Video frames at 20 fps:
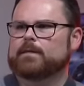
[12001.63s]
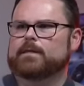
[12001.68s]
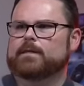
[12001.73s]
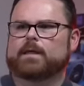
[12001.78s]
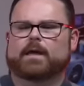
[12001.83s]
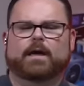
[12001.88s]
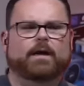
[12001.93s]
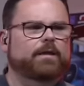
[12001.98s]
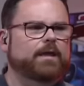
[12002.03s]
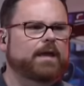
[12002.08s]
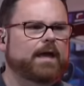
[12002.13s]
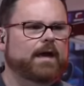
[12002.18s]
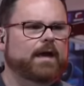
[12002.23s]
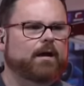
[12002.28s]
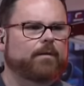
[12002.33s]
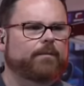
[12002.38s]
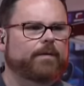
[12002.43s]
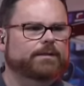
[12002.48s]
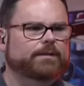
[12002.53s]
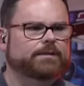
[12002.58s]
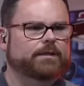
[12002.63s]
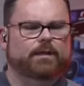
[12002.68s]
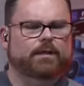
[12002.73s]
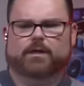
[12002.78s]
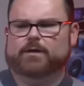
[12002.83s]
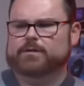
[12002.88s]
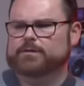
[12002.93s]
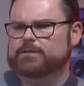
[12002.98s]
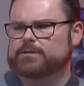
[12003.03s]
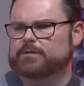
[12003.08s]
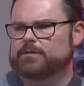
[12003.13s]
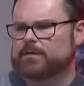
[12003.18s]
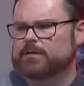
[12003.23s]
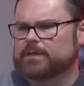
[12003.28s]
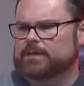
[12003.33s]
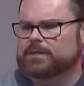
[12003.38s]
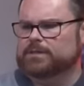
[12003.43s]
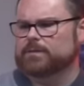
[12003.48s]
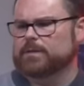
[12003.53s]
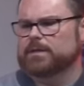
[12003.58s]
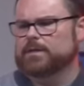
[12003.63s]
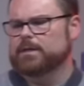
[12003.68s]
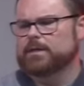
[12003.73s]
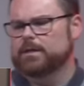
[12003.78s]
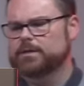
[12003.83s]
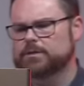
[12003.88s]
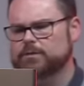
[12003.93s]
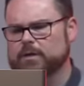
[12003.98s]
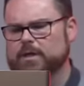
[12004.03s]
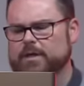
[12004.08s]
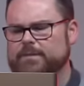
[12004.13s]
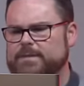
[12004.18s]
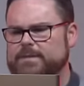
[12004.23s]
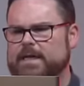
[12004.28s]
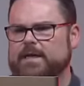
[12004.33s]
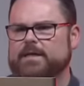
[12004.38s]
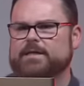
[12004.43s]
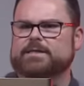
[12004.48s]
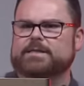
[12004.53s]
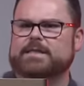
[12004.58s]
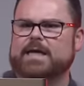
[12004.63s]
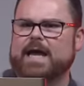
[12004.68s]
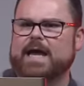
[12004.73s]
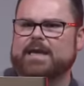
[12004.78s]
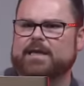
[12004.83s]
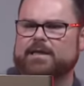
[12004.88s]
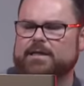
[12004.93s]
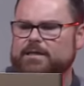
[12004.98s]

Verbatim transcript: how the air basically goes through on this one. So it comes out of the side and the